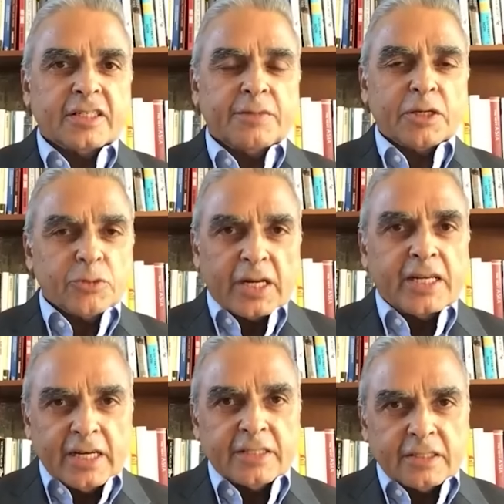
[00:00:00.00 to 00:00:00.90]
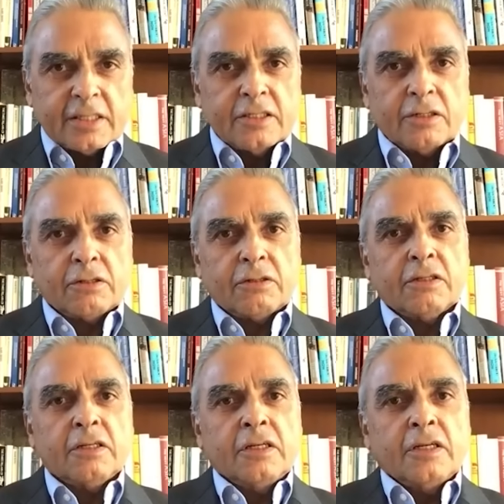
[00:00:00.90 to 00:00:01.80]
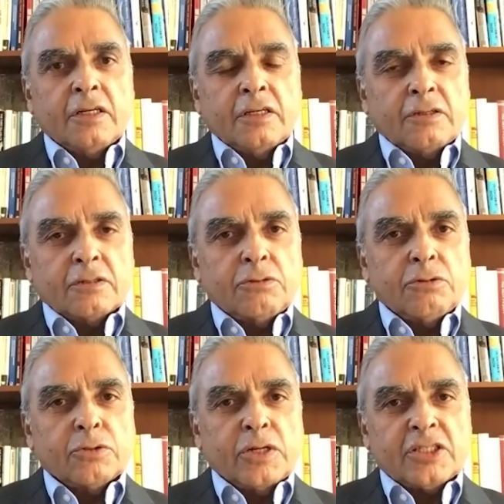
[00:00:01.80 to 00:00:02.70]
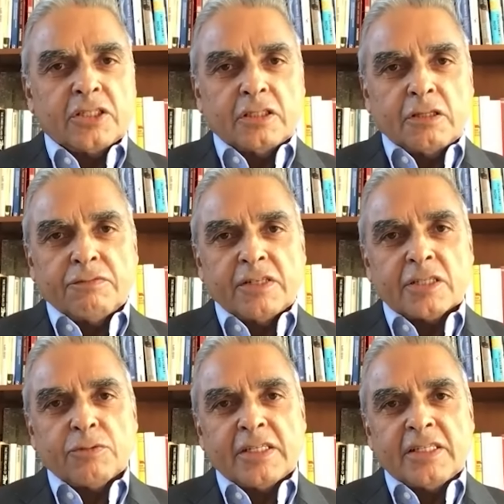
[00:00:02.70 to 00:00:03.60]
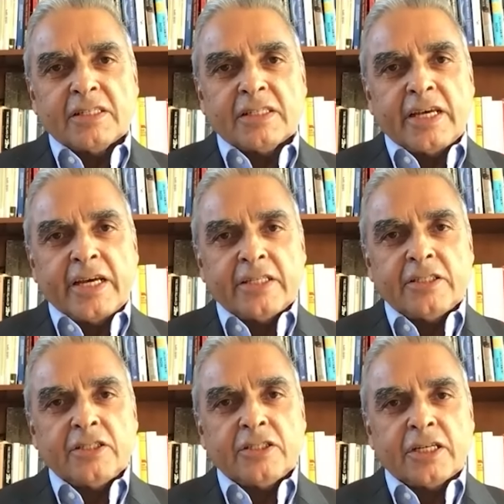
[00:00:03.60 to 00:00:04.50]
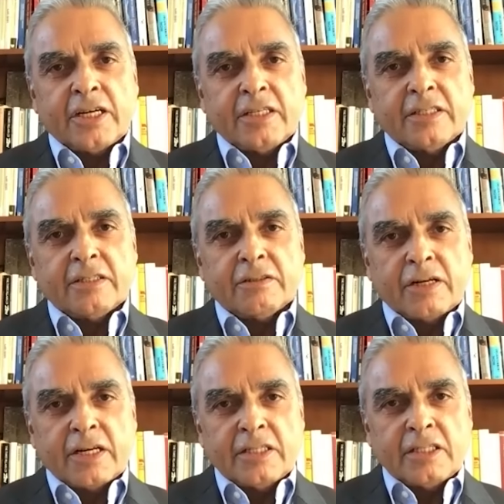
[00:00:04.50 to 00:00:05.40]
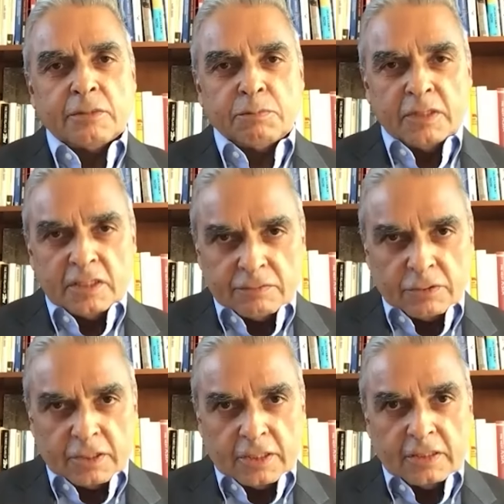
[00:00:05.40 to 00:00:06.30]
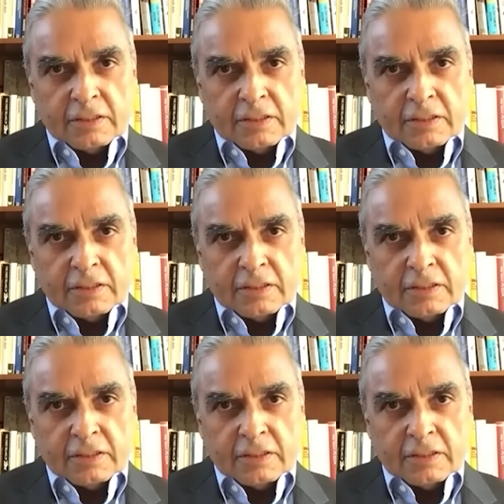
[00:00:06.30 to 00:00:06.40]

Let me quickly answer your 2 questions. Your first one is, can China rise peacefully?